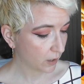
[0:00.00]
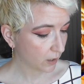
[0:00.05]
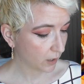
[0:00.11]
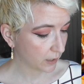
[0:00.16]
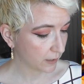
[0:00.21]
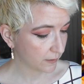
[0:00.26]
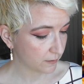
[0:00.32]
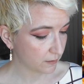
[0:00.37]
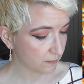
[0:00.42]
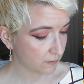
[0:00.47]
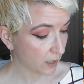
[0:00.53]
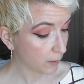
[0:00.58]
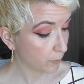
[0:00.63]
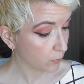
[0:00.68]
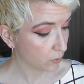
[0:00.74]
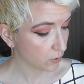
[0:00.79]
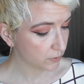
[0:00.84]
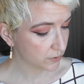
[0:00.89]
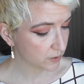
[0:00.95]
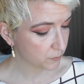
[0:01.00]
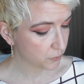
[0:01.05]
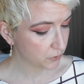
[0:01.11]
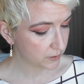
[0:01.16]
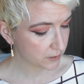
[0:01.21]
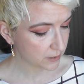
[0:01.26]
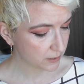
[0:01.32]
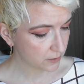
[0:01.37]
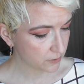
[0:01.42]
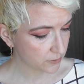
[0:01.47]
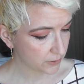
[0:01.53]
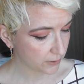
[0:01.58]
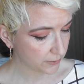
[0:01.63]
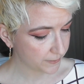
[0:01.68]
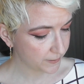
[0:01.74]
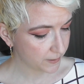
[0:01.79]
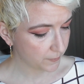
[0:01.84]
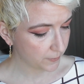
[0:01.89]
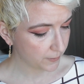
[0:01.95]
I guess it's Aperol Spritz that they're
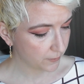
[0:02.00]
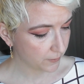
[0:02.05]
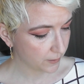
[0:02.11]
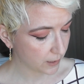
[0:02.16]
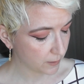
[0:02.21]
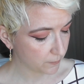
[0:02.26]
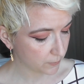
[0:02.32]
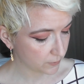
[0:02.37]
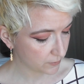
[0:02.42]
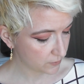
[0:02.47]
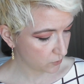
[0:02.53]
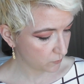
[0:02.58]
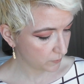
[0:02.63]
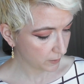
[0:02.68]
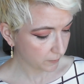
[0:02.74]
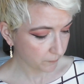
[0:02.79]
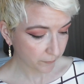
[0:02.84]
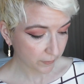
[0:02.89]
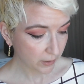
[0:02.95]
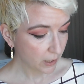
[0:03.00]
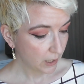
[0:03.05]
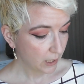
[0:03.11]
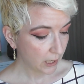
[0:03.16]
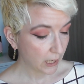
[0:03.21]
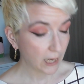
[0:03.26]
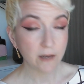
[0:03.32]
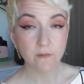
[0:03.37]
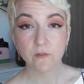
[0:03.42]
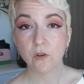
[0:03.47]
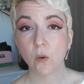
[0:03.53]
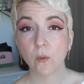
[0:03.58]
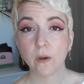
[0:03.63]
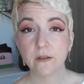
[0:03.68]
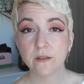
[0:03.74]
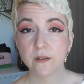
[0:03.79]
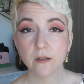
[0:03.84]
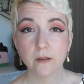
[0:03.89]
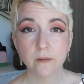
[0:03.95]
talking about, I'm assuming. I have no
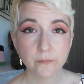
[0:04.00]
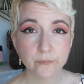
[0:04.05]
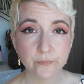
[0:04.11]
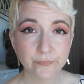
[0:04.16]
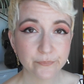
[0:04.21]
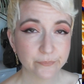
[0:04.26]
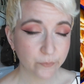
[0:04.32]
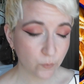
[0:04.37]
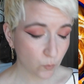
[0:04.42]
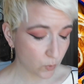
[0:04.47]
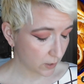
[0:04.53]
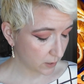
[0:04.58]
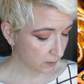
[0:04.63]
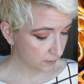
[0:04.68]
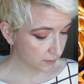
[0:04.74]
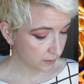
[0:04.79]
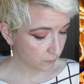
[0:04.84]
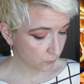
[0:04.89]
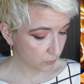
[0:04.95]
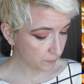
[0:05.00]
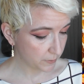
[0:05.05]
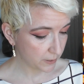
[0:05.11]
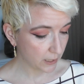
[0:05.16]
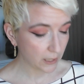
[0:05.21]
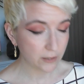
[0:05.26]
idea what else it would be.